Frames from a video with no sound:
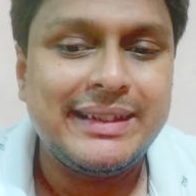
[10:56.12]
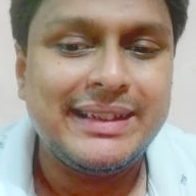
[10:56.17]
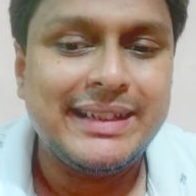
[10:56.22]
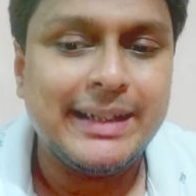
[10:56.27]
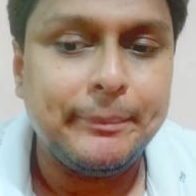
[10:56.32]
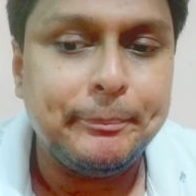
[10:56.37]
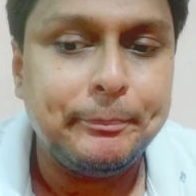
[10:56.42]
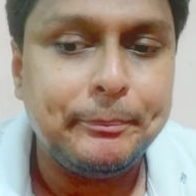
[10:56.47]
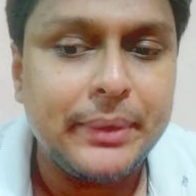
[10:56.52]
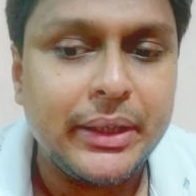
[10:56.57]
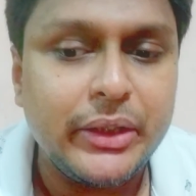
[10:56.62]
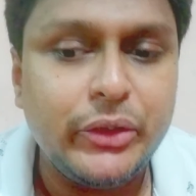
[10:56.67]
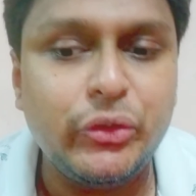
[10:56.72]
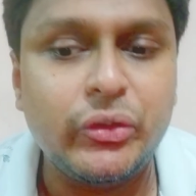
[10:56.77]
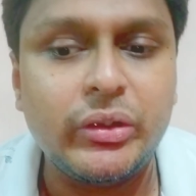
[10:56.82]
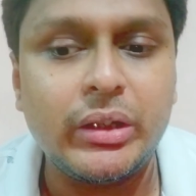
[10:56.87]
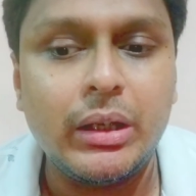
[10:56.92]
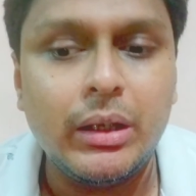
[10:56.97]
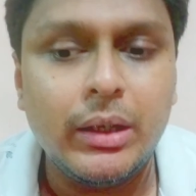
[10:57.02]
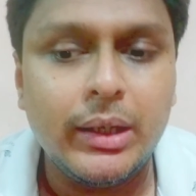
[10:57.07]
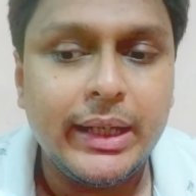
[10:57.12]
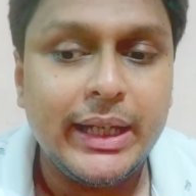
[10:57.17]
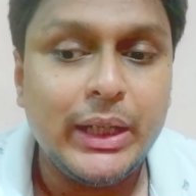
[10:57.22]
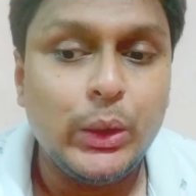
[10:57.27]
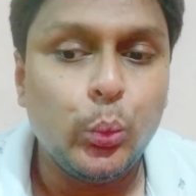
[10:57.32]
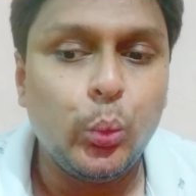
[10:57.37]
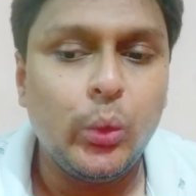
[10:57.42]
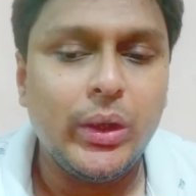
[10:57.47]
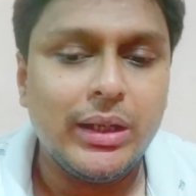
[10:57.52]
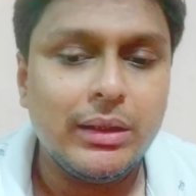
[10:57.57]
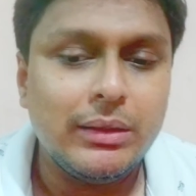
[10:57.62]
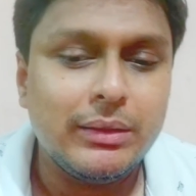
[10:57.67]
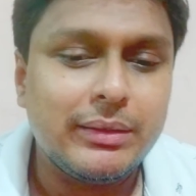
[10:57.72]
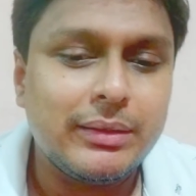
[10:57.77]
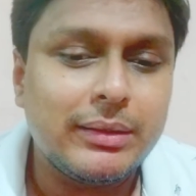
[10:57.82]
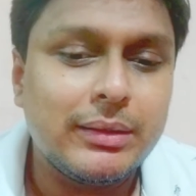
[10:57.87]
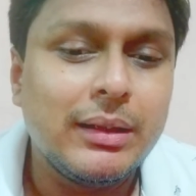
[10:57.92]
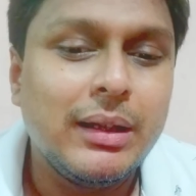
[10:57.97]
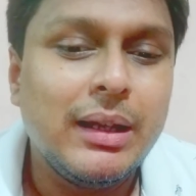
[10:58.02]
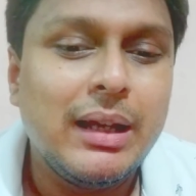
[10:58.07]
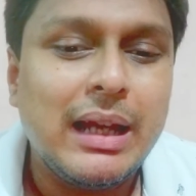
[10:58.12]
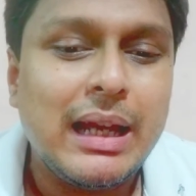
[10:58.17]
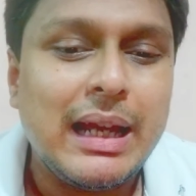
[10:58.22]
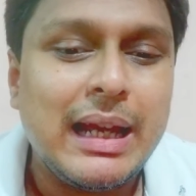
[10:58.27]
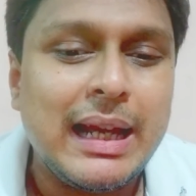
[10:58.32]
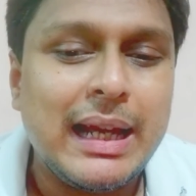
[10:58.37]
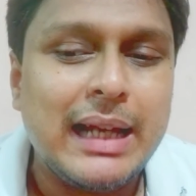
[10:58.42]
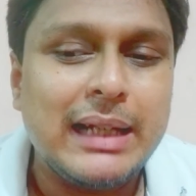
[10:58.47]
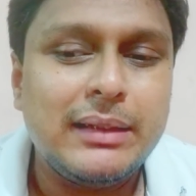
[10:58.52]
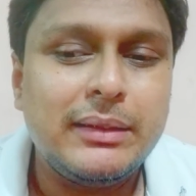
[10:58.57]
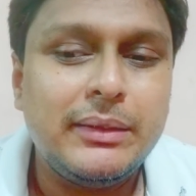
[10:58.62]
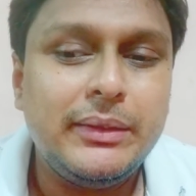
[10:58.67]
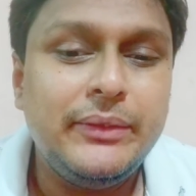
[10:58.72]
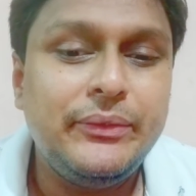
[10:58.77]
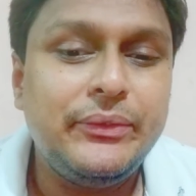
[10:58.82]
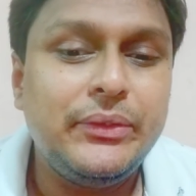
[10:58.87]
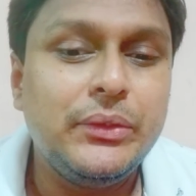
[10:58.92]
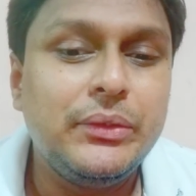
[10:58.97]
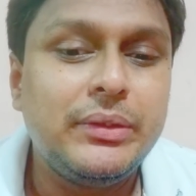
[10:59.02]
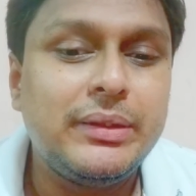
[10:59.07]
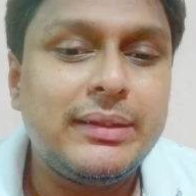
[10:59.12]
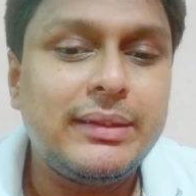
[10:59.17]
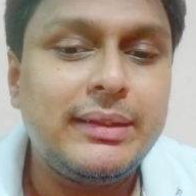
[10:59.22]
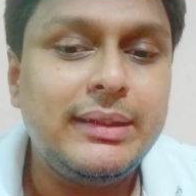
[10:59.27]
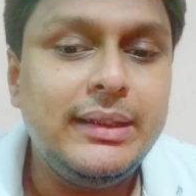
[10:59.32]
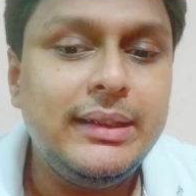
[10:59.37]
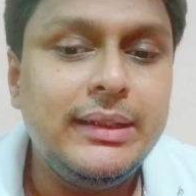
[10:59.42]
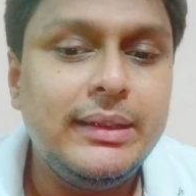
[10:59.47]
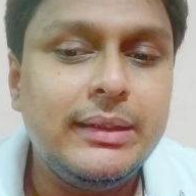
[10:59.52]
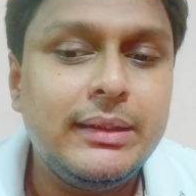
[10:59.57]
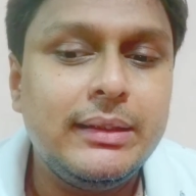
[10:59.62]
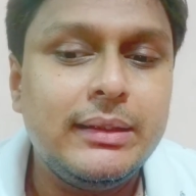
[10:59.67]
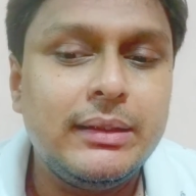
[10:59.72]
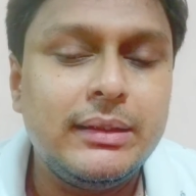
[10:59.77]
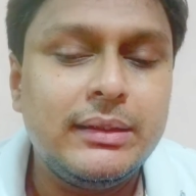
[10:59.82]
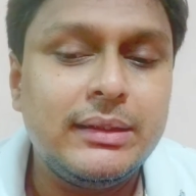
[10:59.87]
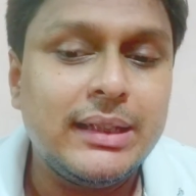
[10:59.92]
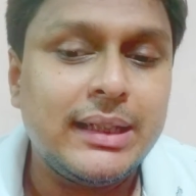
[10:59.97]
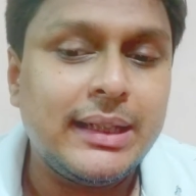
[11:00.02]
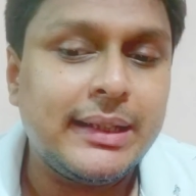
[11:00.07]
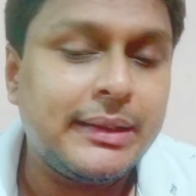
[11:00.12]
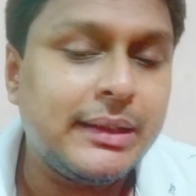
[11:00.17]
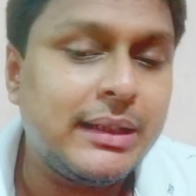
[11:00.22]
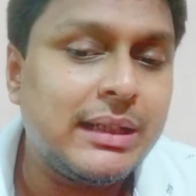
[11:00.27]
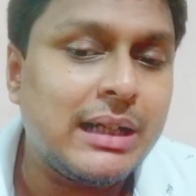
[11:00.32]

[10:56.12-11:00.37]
Tunbridge in Wales. And if you see that